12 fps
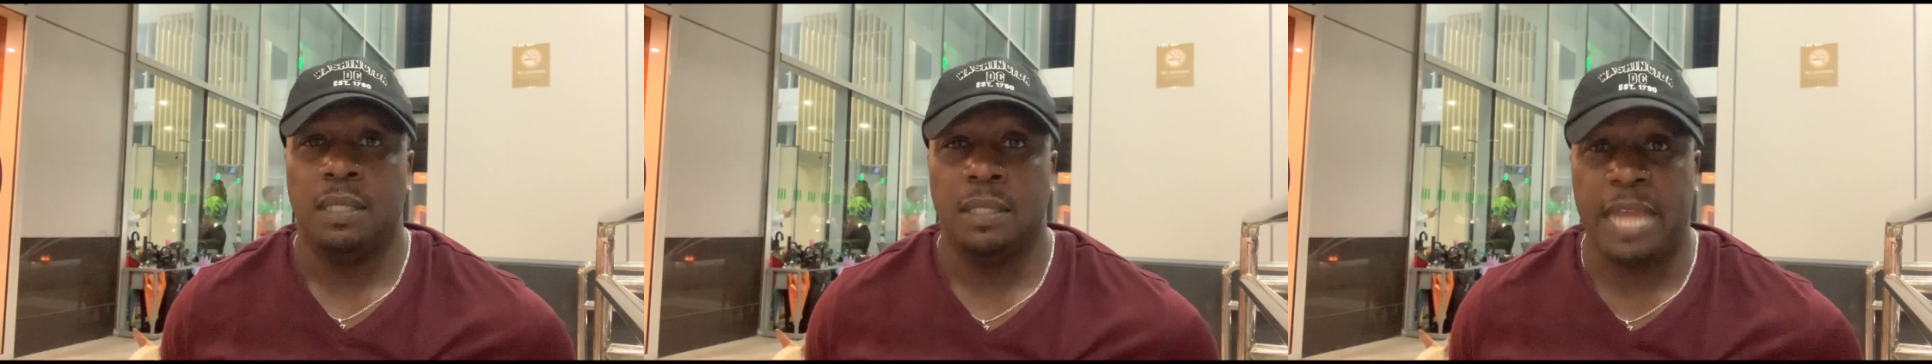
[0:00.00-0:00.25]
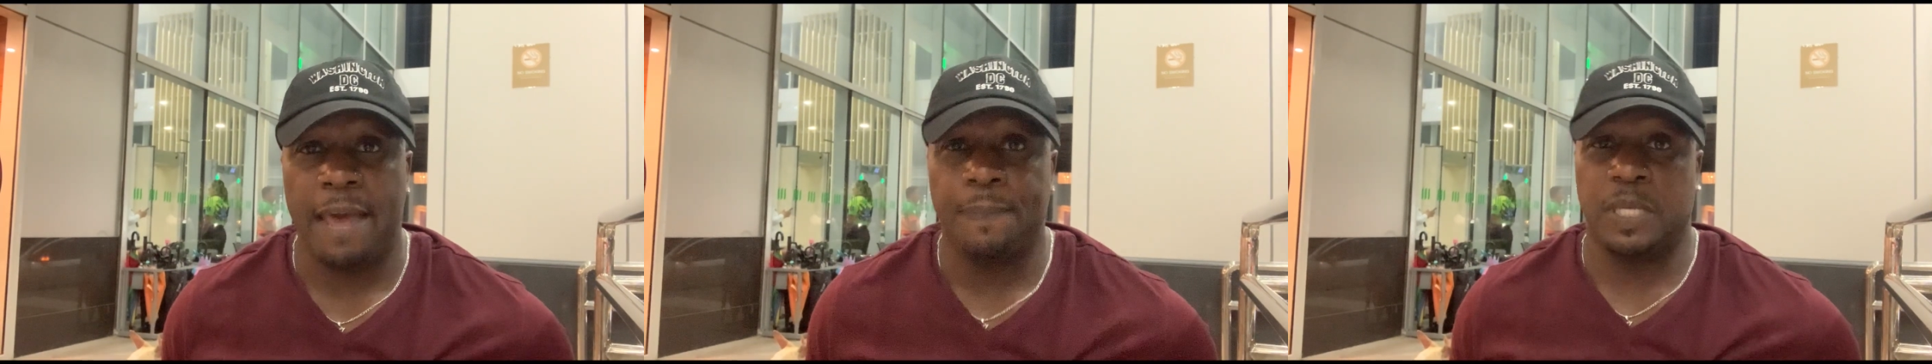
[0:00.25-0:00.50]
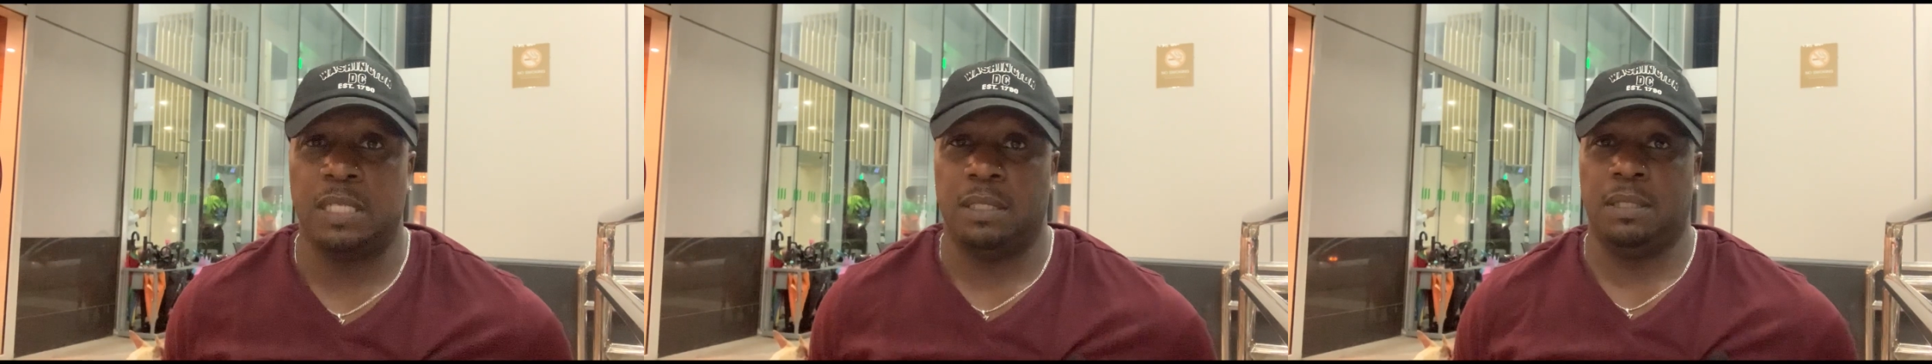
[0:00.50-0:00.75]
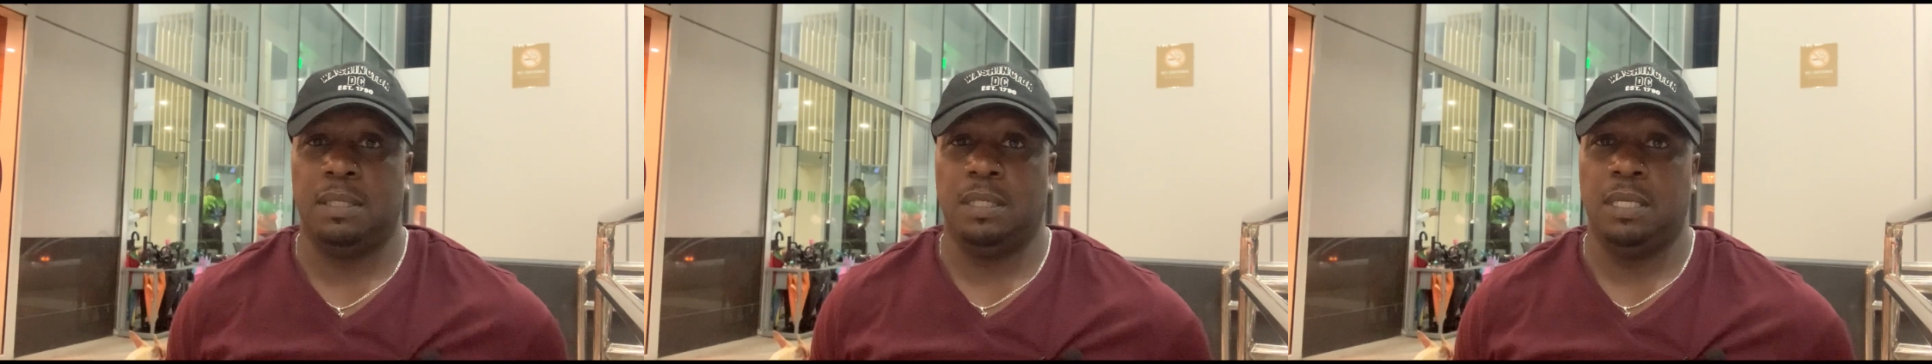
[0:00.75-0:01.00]
napkin.
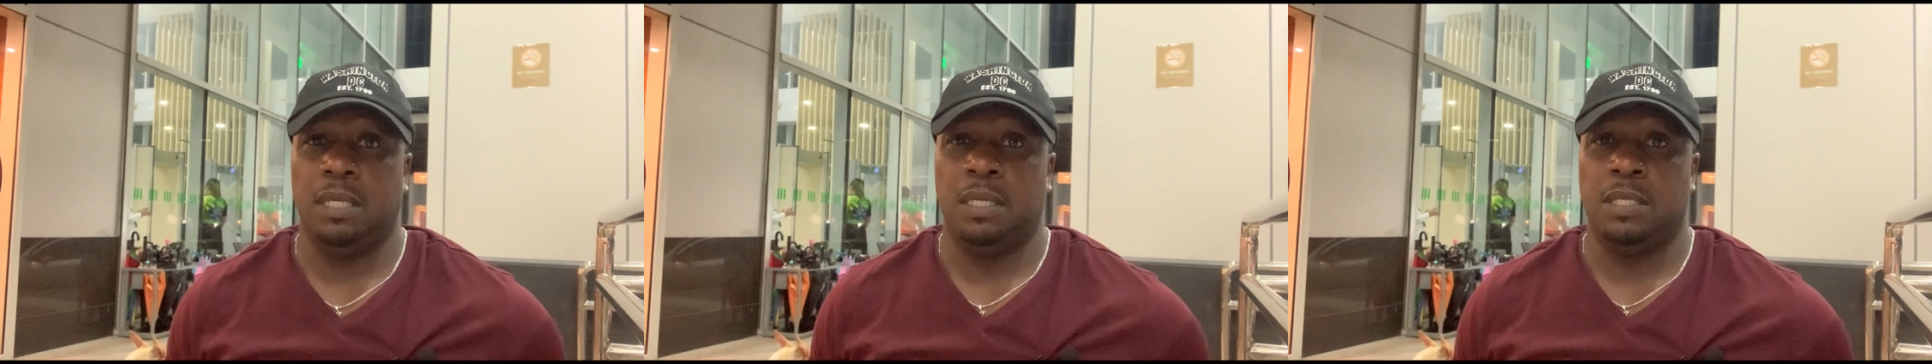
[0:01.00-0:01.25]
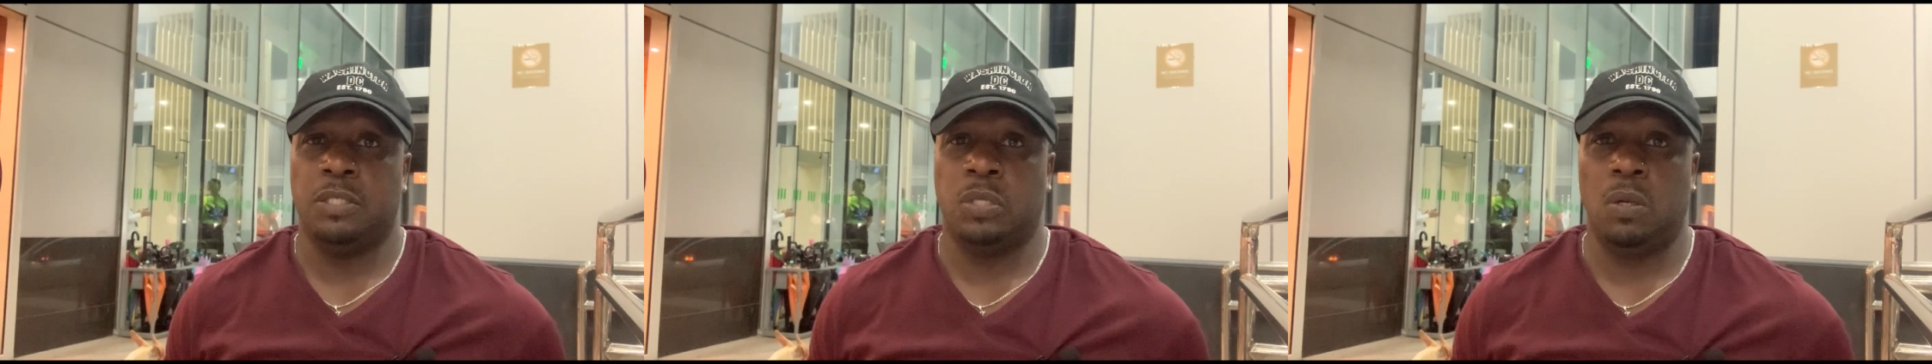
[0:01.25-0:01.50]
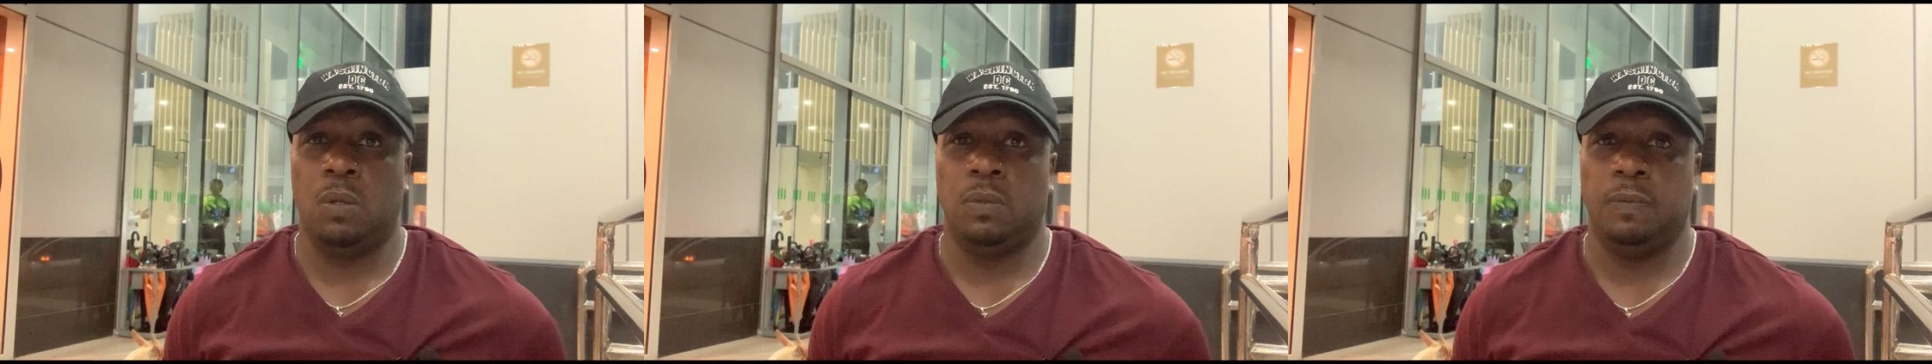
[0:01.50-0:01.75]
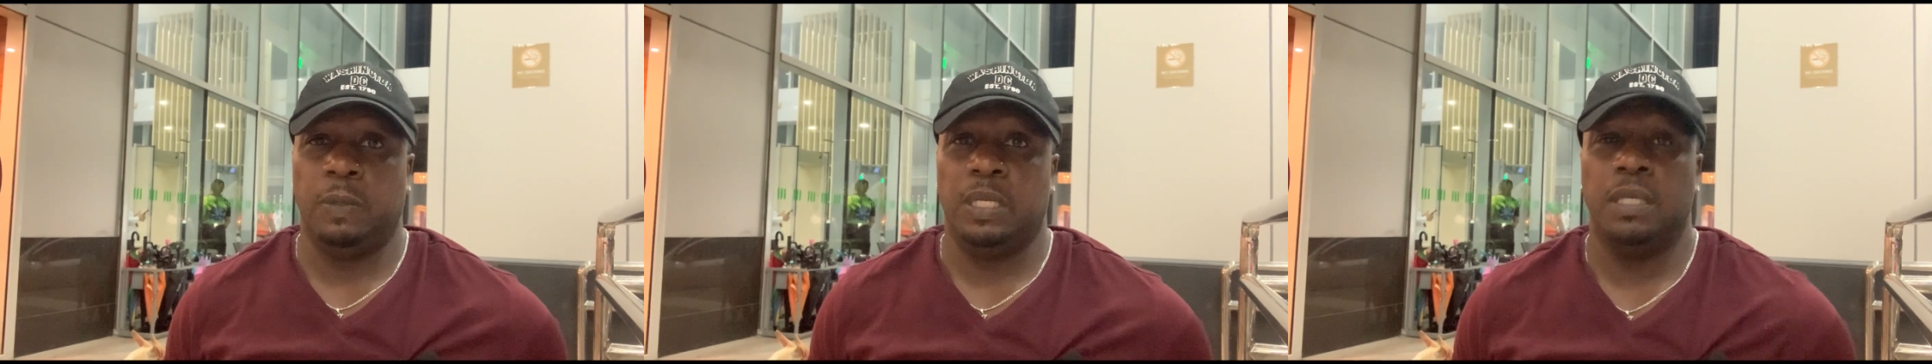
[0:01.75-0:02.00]
So
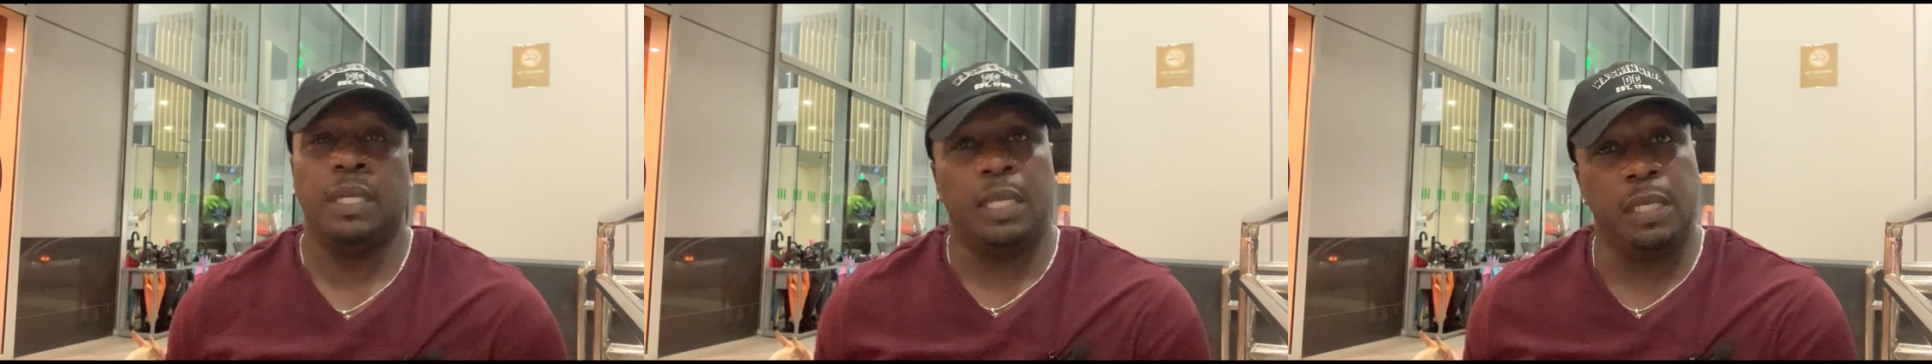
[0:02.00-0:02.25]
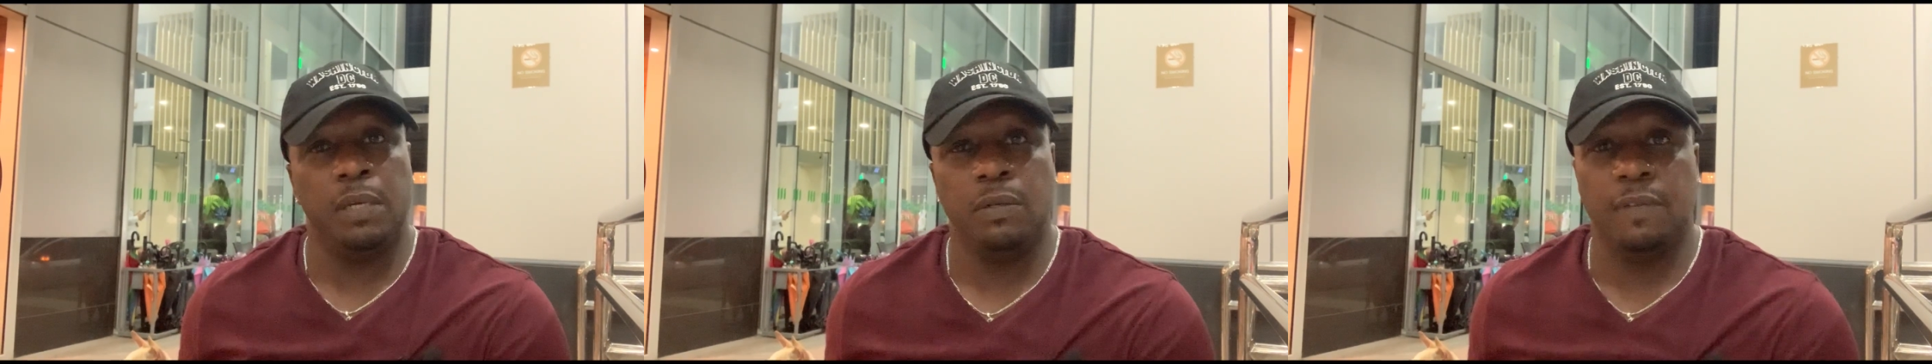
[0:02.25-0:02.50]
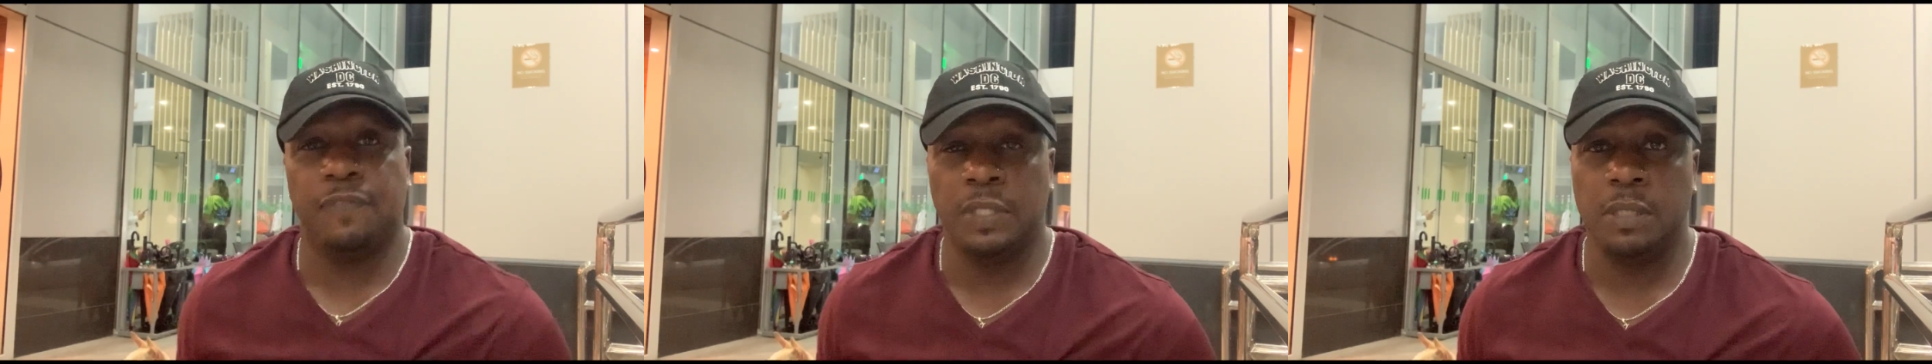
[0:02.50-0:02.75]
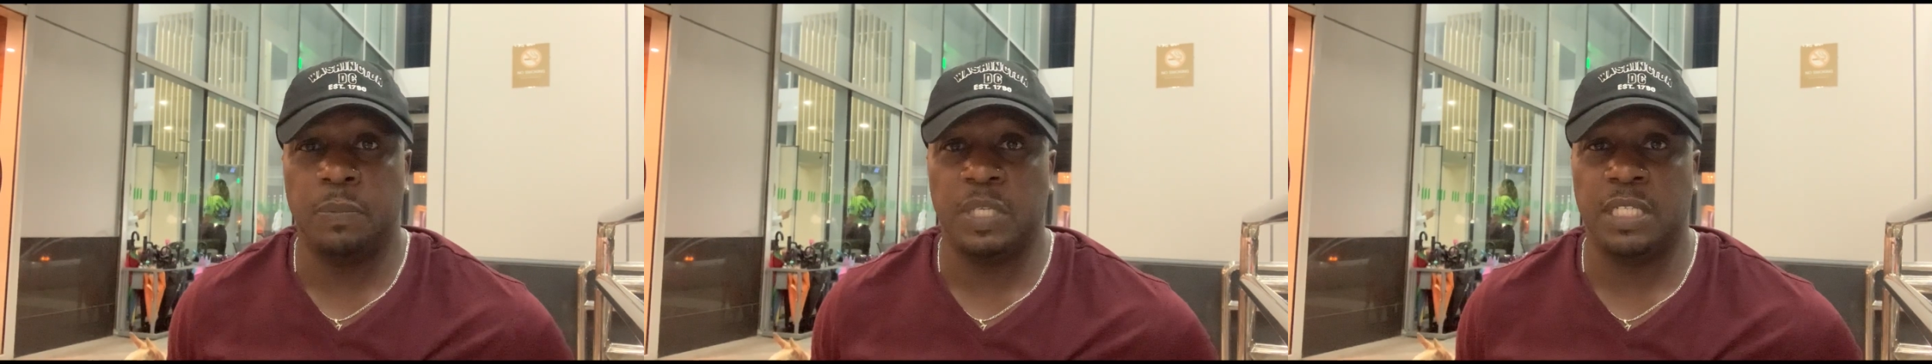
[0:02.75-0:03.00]
here in the
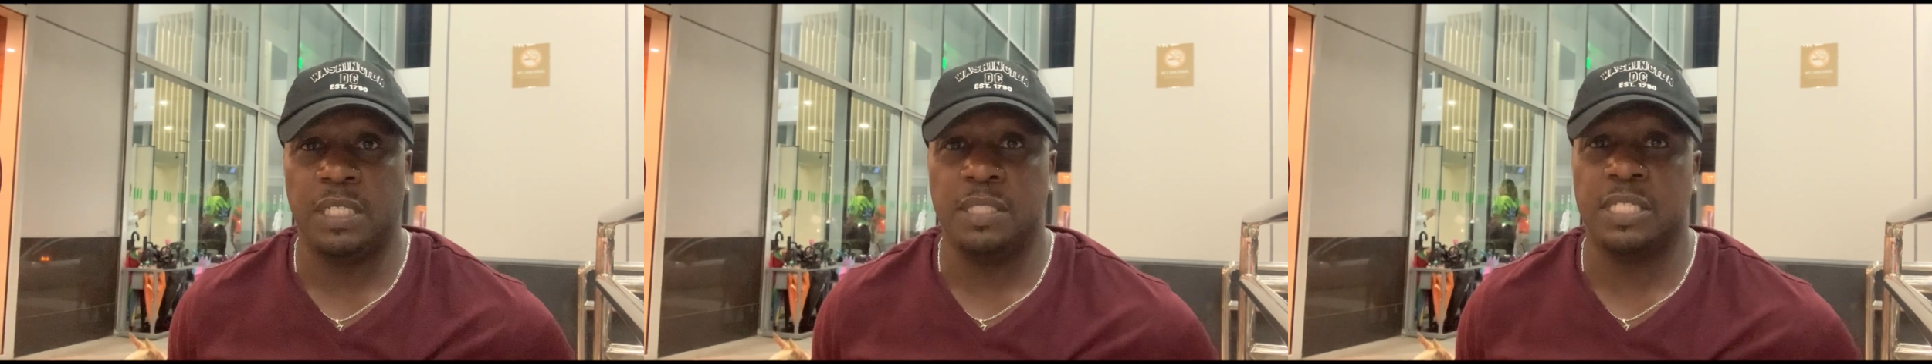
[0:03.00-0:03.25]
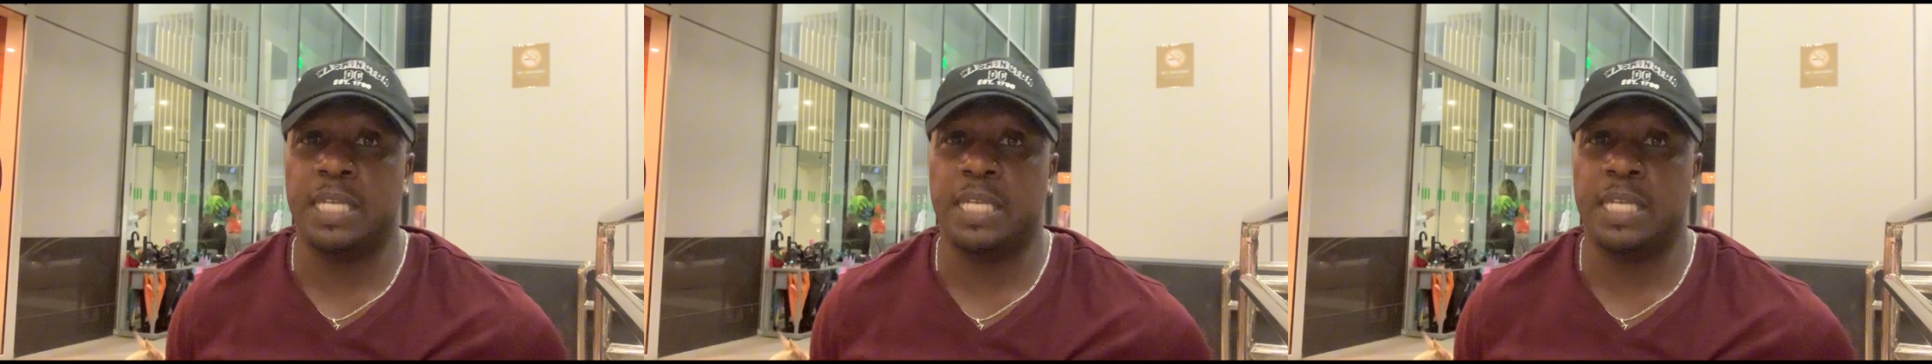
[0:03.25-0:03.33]
Philippines,